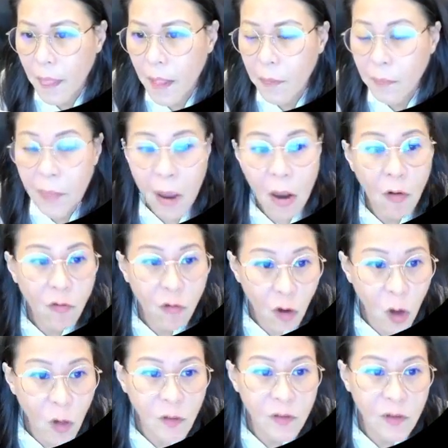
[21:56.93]
but of
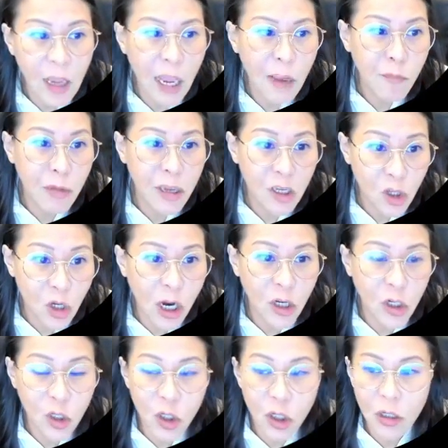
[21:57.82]
course I may
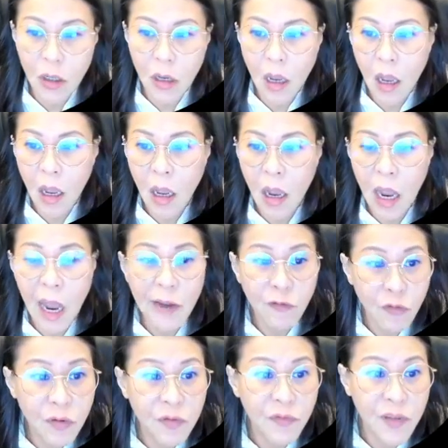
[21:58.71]
charge uh,
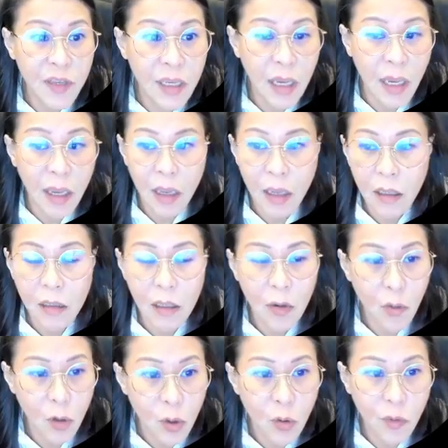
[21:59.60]
entry fee yeah
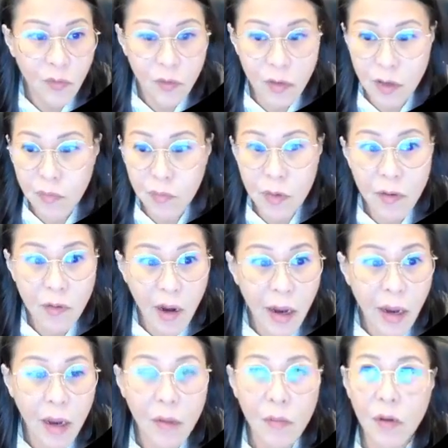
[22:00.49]
that one you have to give me
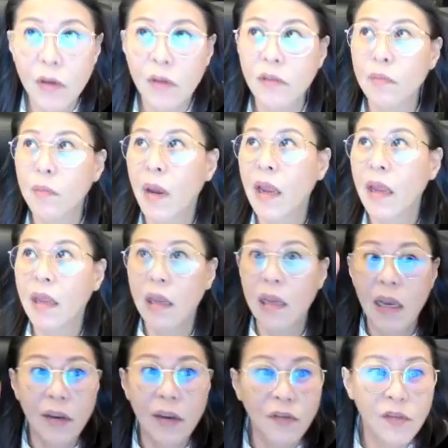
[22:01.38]
right because my
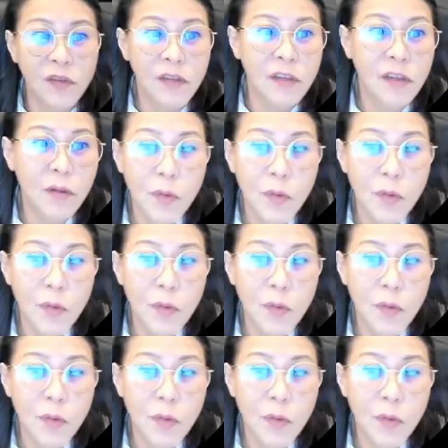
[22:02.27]
electricity